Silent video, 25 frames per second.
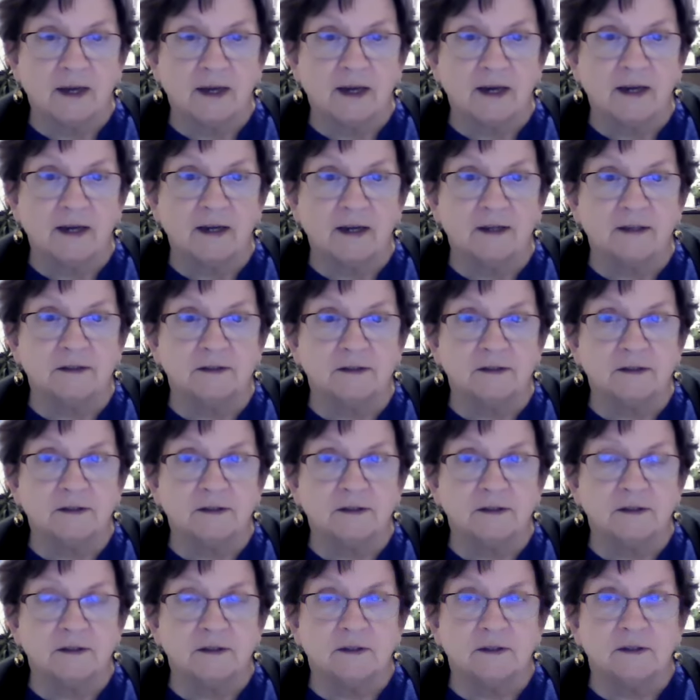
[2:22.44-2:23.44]

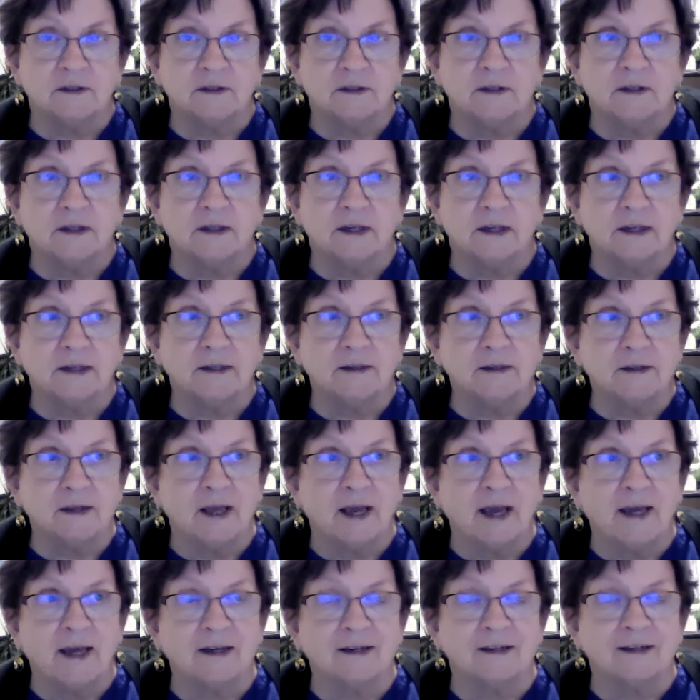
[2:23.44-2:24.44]
in
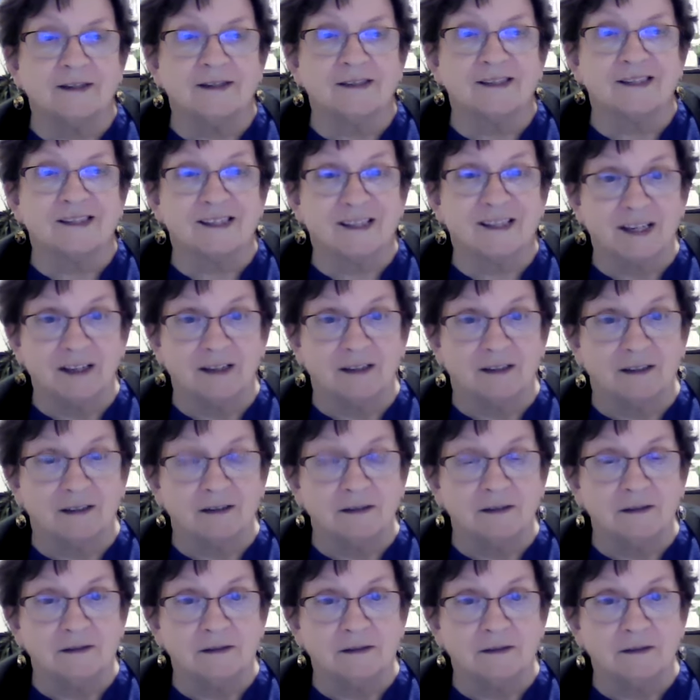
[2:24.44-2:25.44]
that, a
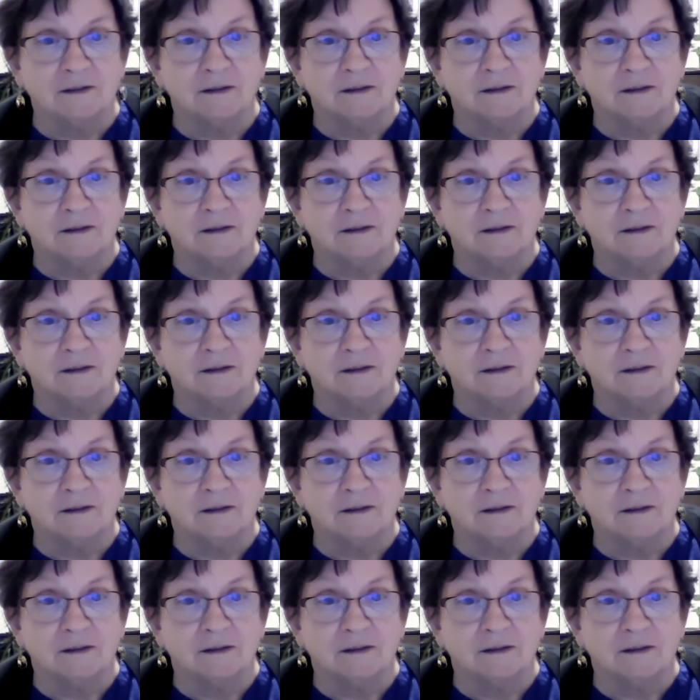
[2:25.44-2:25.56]
skill